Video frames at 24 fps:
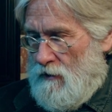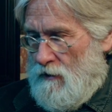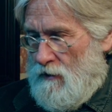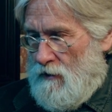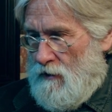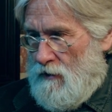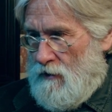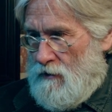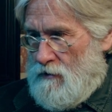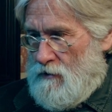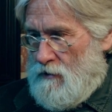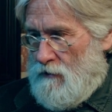
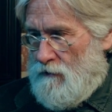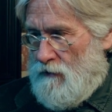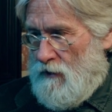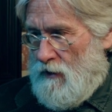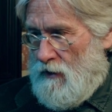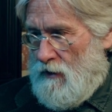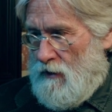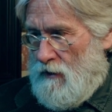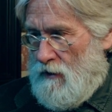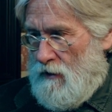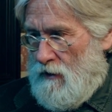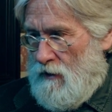Now let's see if I
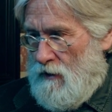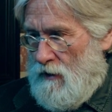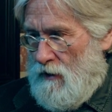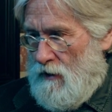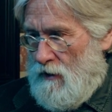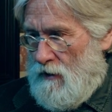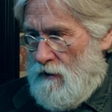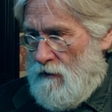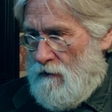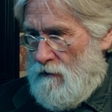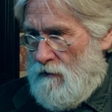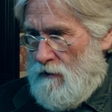can
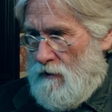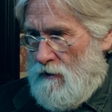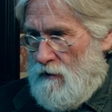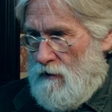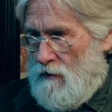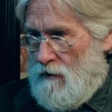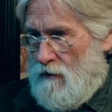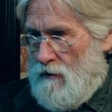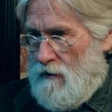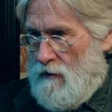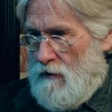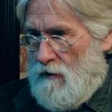get
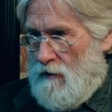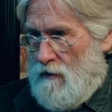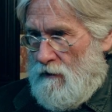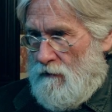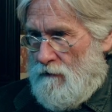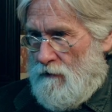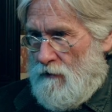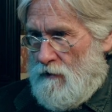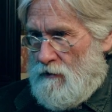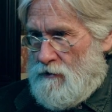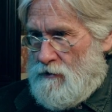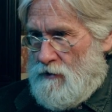the
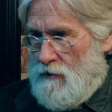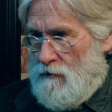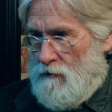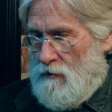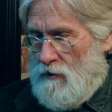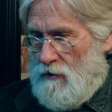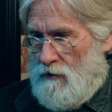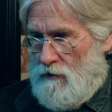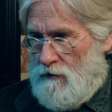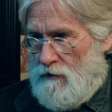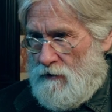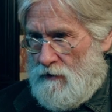first
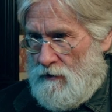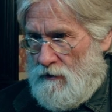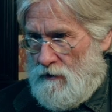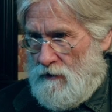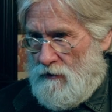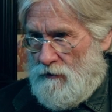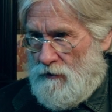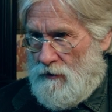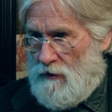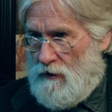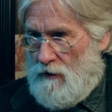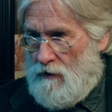image.
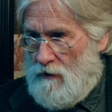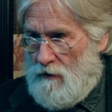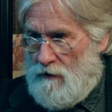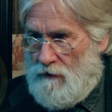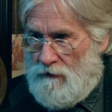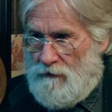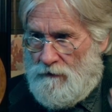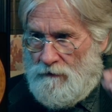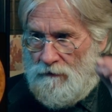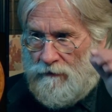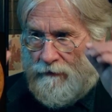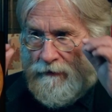There we
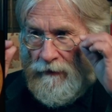go.